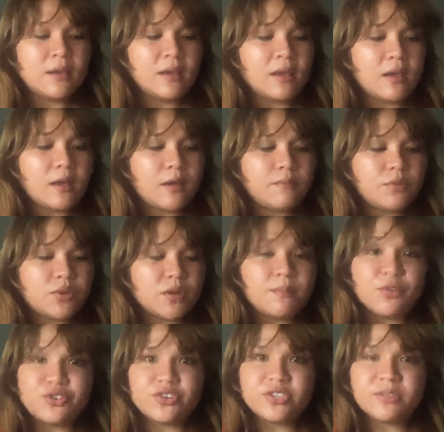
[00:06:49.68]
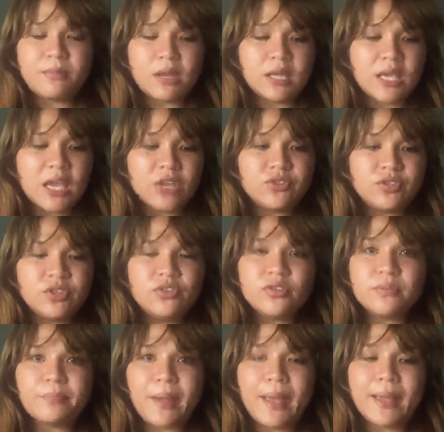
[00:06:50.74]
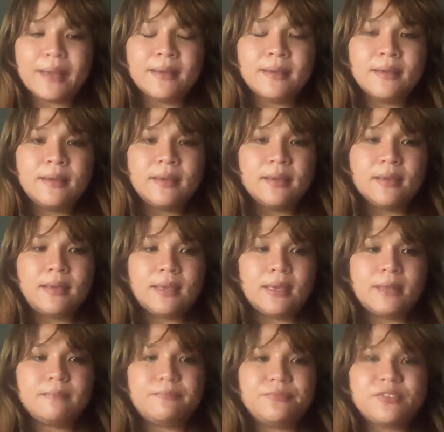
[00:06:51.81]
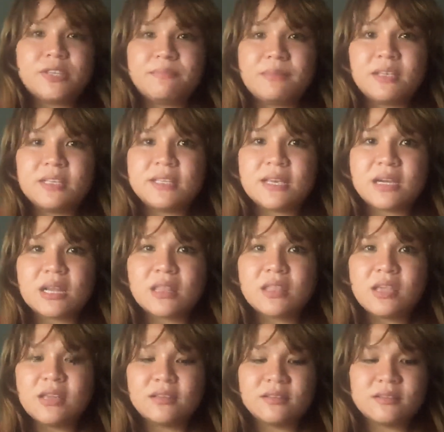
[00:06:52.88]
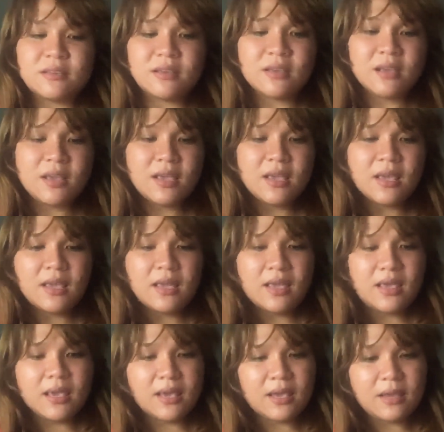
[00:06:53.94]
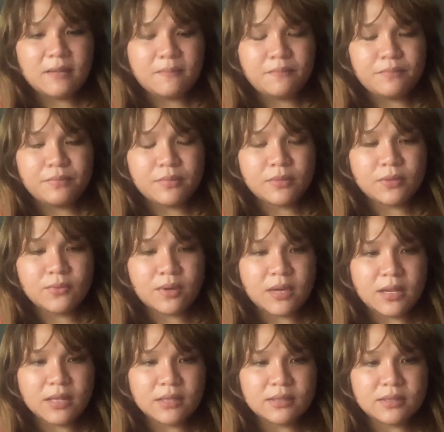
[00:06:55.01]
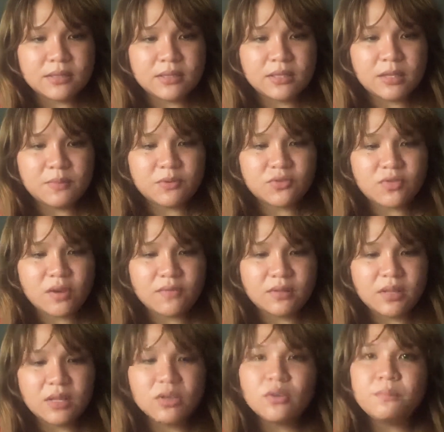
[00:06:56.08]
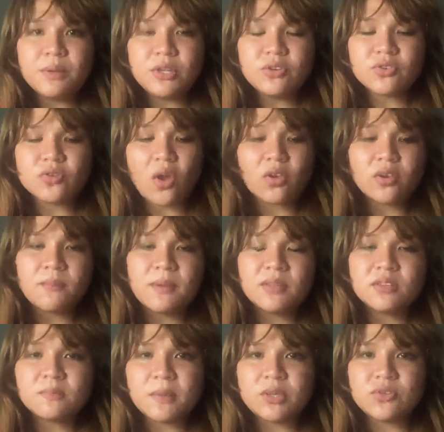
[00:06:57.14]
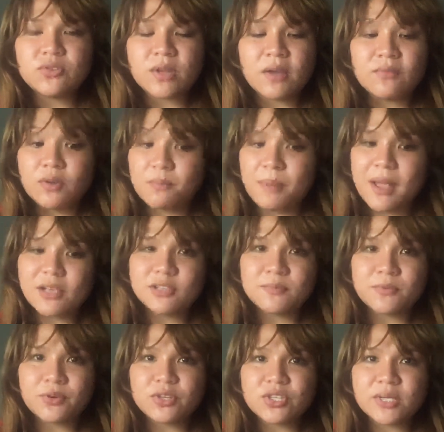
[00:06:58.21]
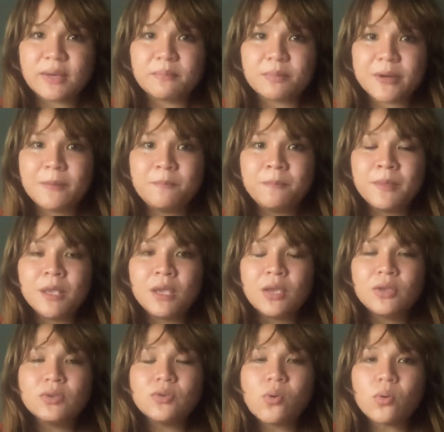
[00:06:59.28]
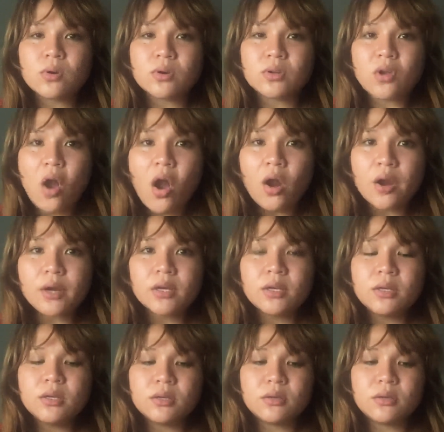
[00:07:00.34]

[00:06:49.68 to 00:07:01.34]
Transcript: your emergency medication in your bag and some necessary things. And what else? Tips on traveling: complete your documents. Make sure you have your passport, syempre, your card,